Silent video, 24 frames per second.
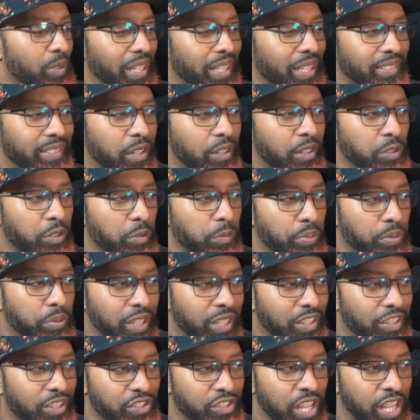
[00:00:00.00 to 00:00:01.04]
I tell you putting
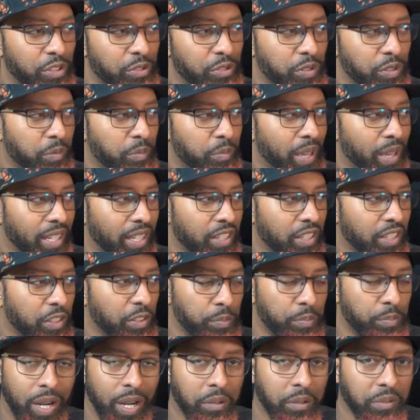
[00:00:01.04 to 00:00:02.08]
Enchantress back in is
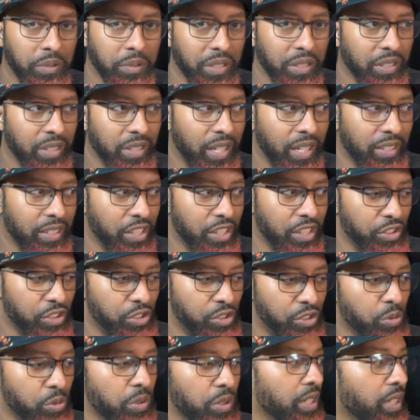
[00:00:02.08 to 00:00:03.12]
probably a good idea?
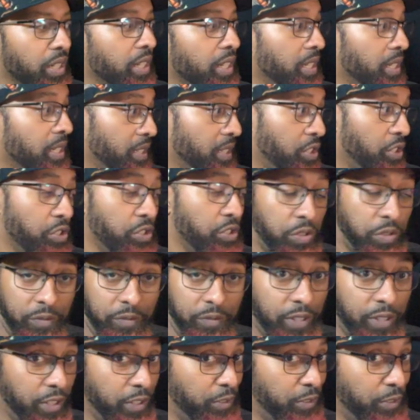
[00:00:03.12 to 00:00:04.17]
Sure.
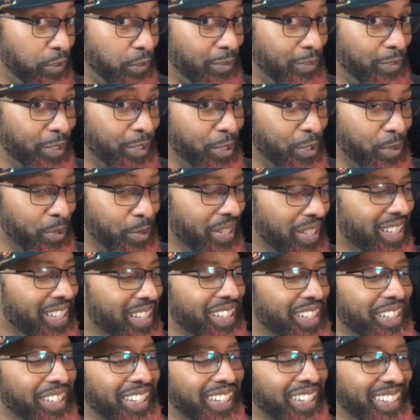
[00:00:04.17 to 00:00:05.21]
Here's
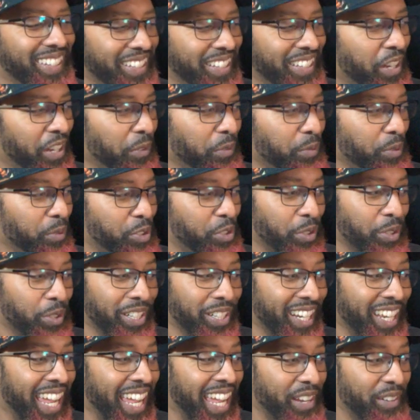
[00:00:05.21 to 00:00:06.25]
what you're
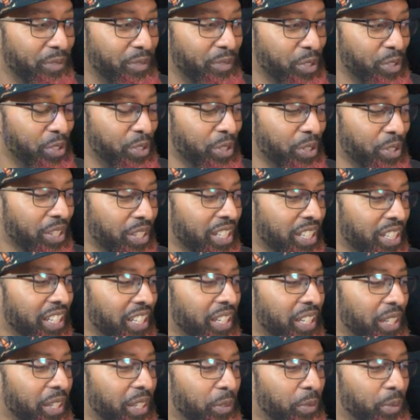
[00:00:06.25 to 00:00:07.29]
gonna hate for sure.
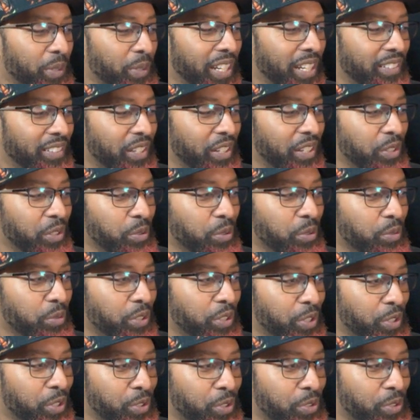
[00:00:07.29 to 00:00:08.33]
is when I tell you,
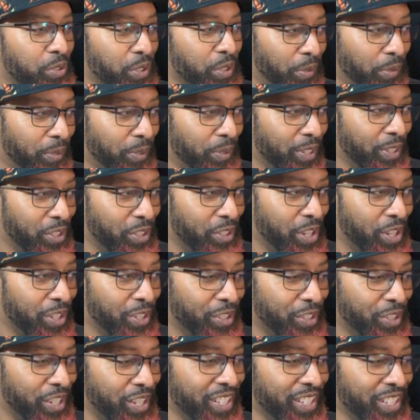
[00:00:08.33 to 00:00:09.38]
could you just fit a
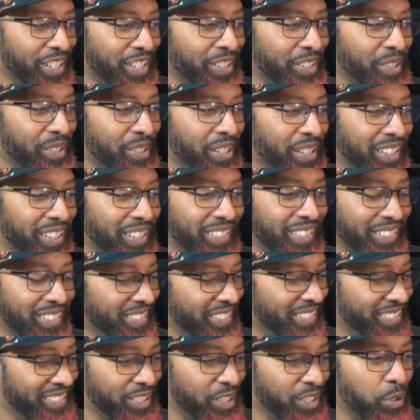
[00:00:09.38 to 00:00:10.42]
Shang-Chi in here and
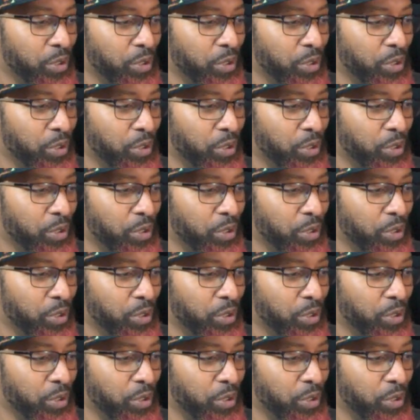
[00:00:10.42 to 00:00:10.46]
go